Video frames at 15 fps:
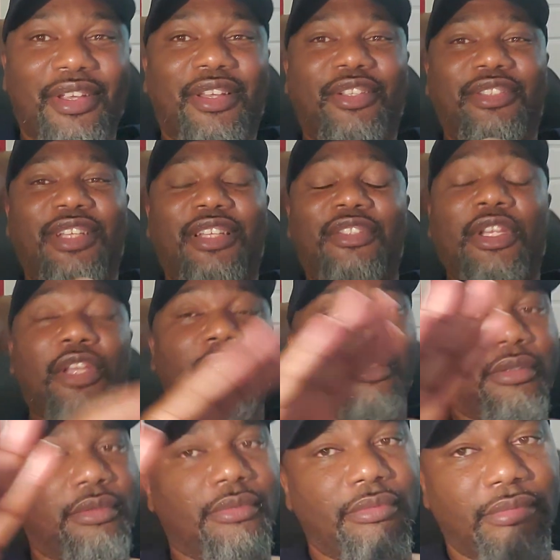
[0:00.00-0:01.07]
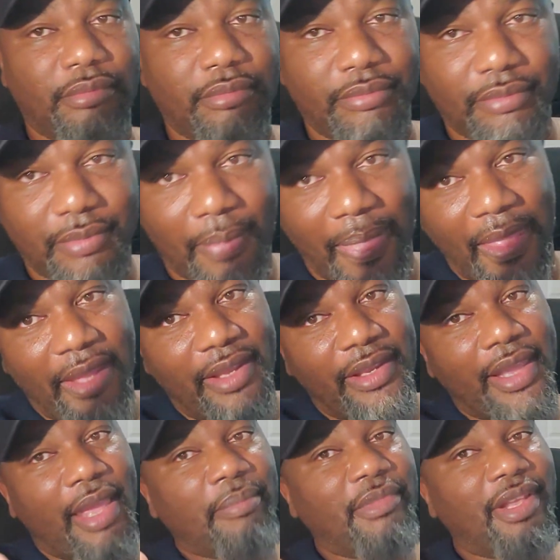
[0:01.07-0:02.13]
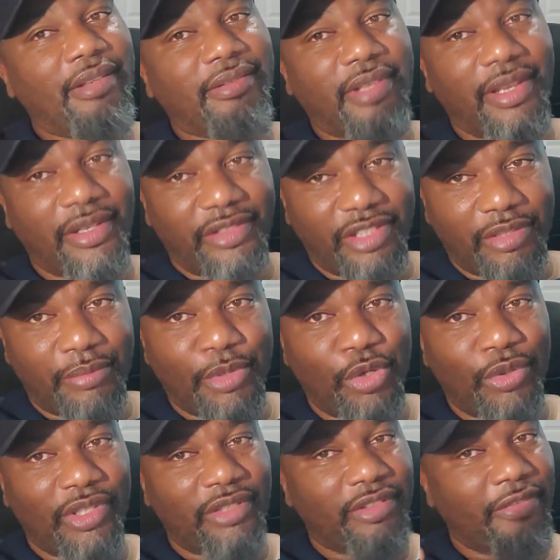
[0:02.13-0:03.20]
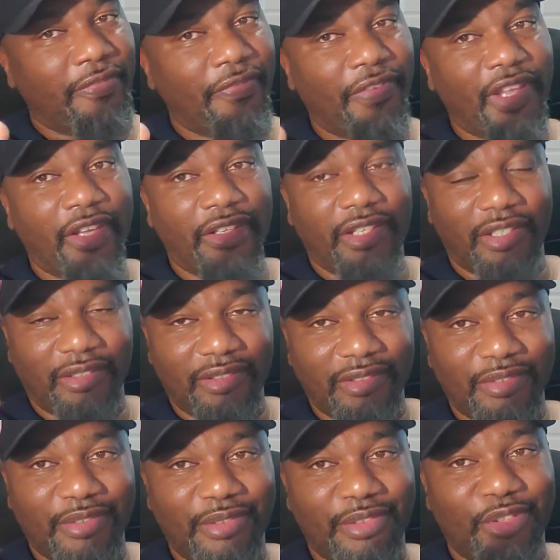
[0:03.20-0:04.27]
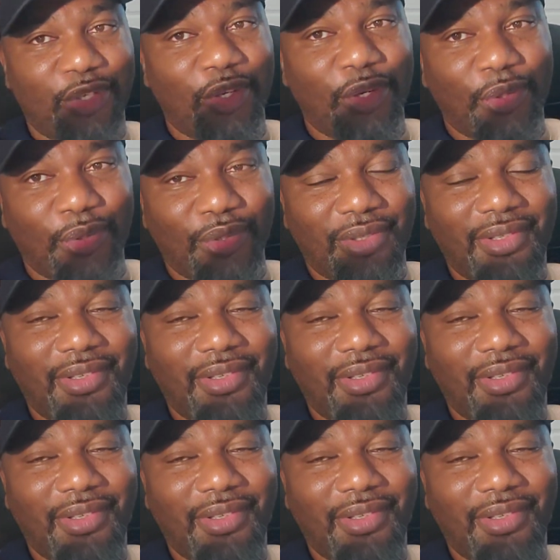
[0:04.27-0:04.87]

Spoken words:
Because I'm not saying Jimbo is a failure, you know,